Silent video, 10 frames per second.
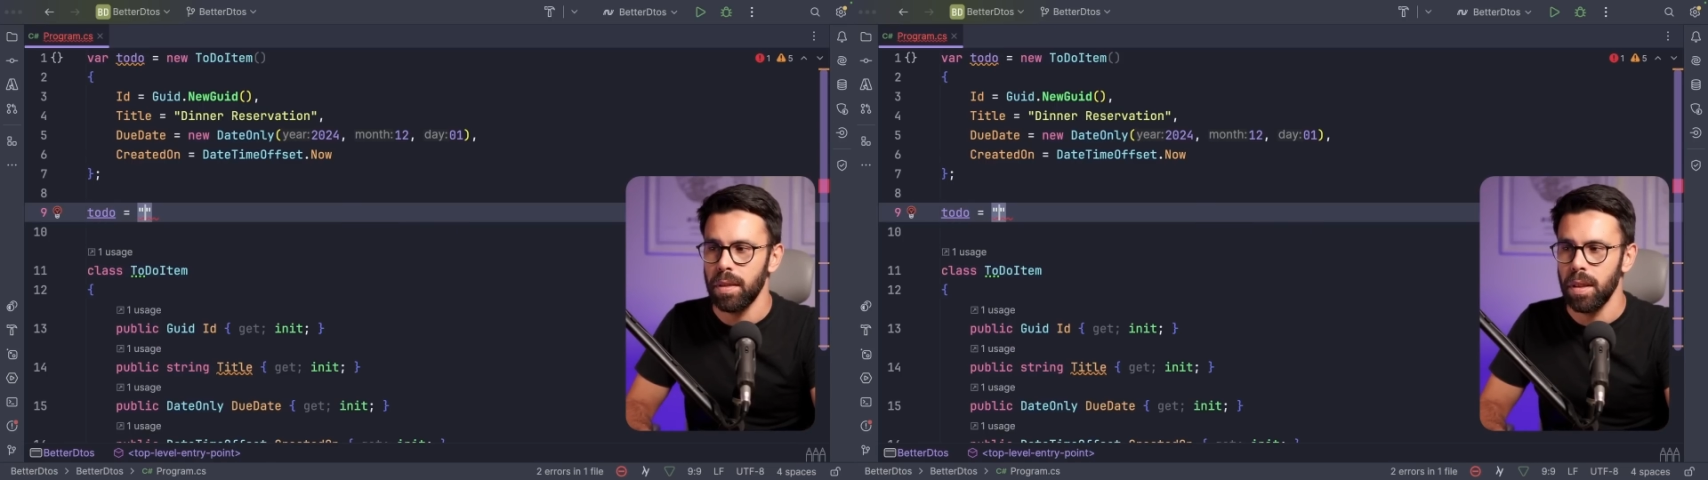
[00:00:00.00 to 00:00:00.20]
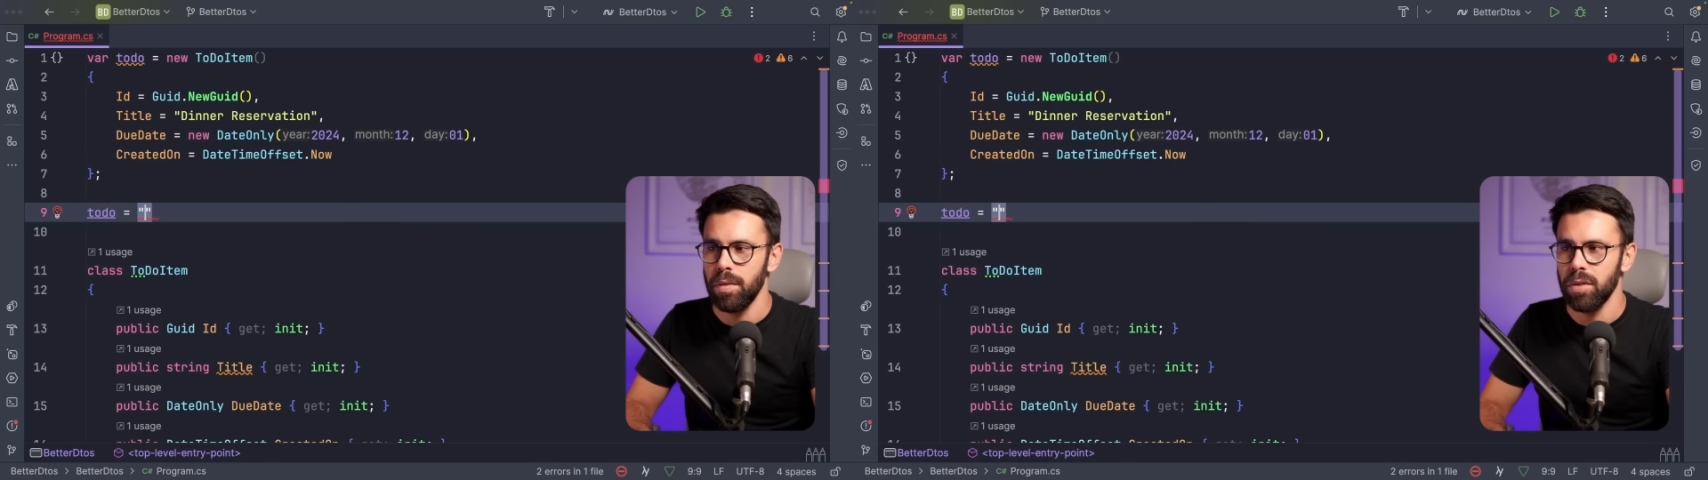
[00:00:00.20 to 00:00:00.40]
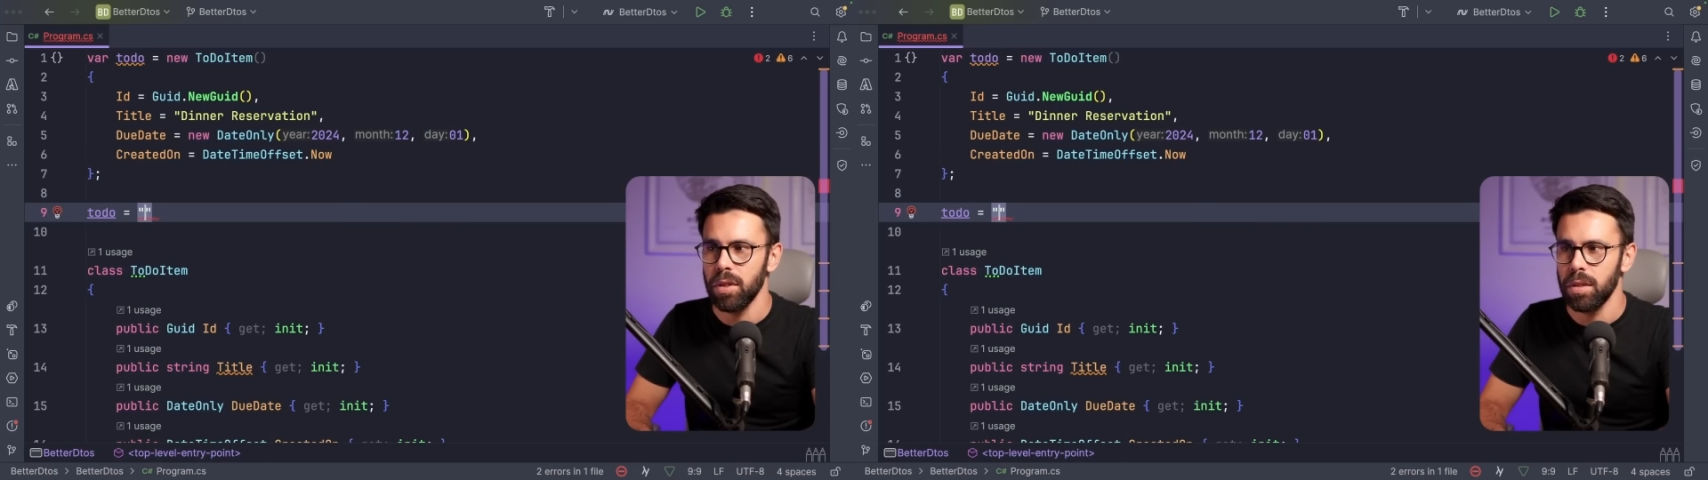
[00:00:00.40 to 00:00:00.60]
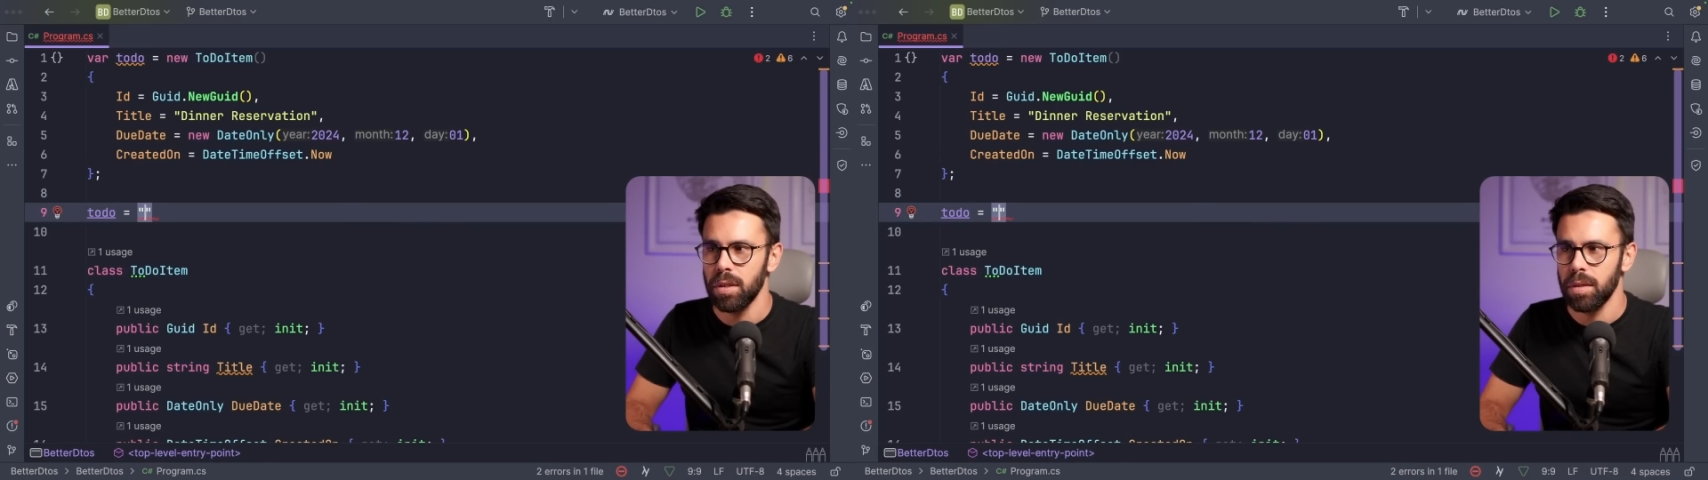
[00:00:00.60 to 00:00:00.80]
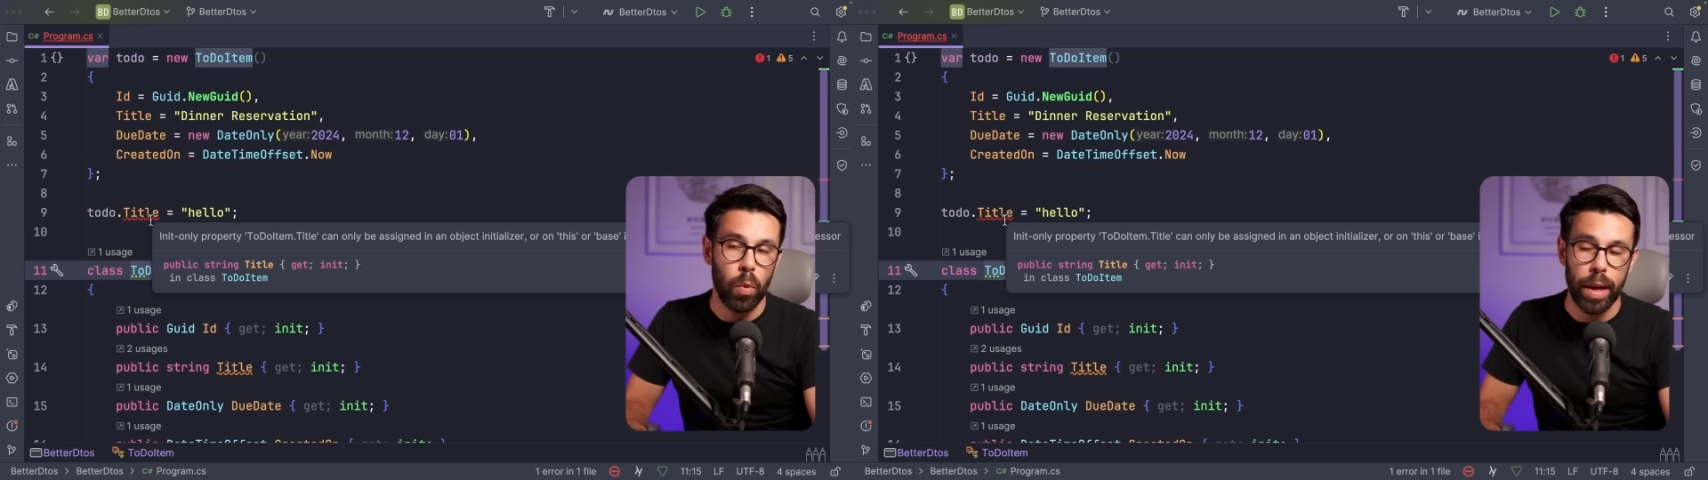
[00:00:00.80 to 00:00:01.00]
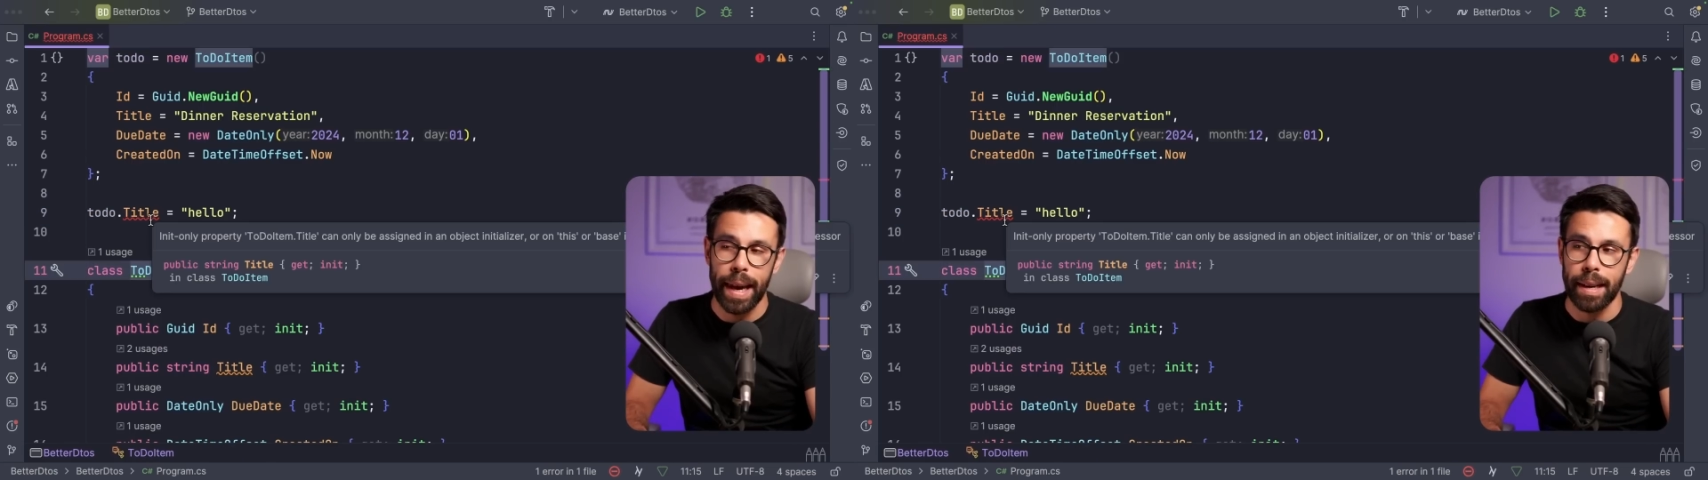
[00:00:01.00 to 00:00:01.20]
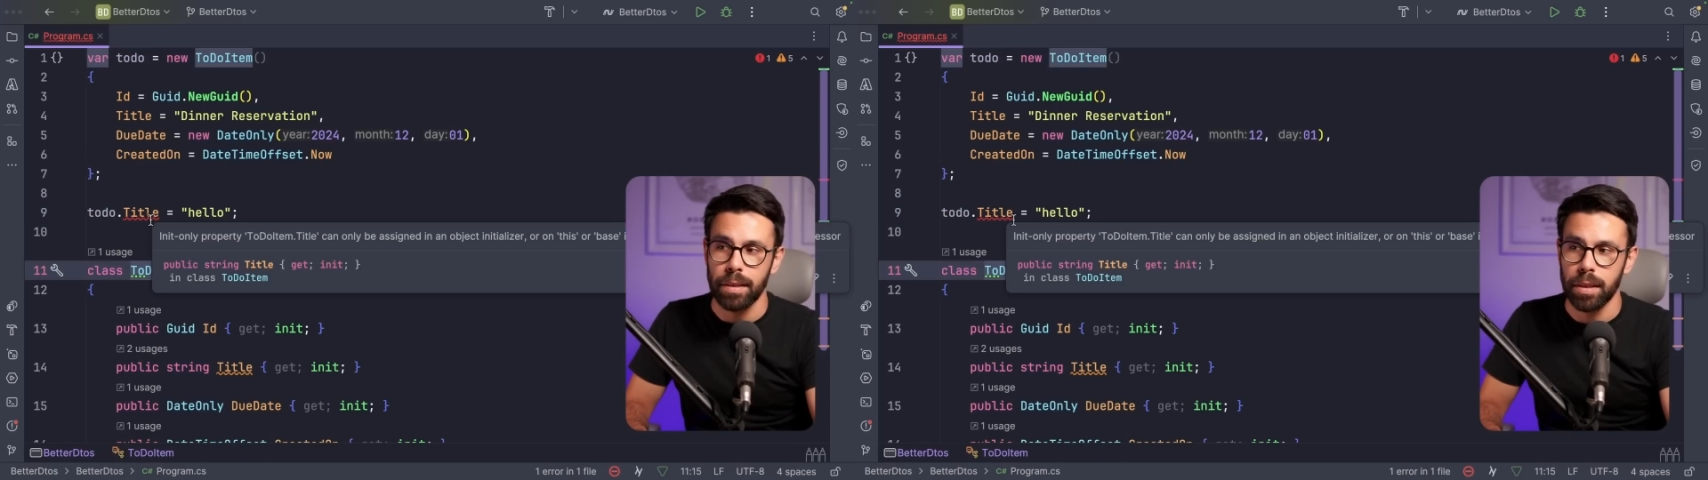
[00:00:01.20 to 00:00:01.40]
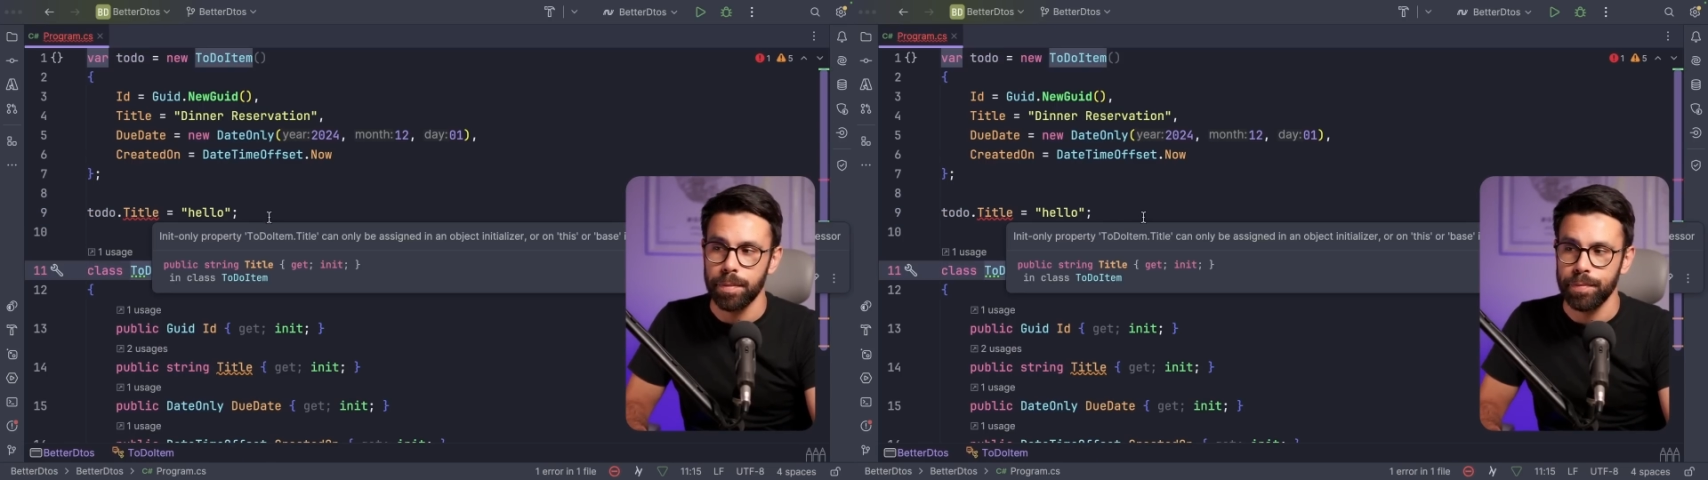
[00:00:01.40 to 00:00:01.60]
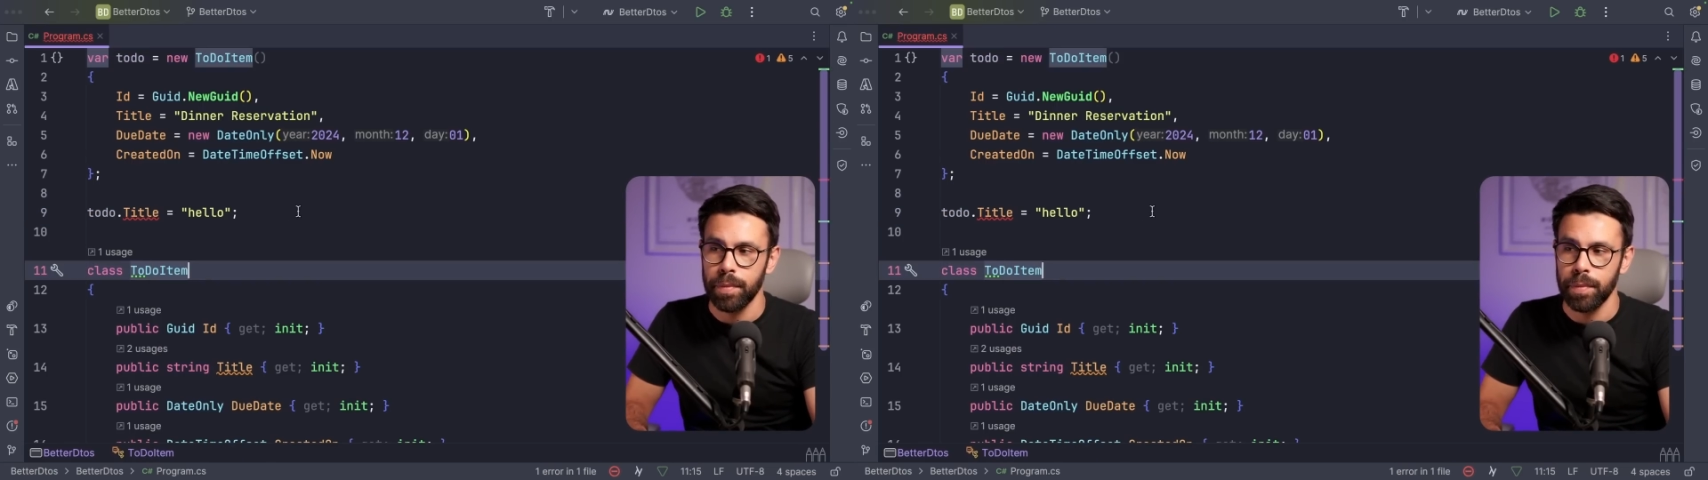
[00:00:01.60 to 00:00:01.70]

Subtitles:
different, we can't.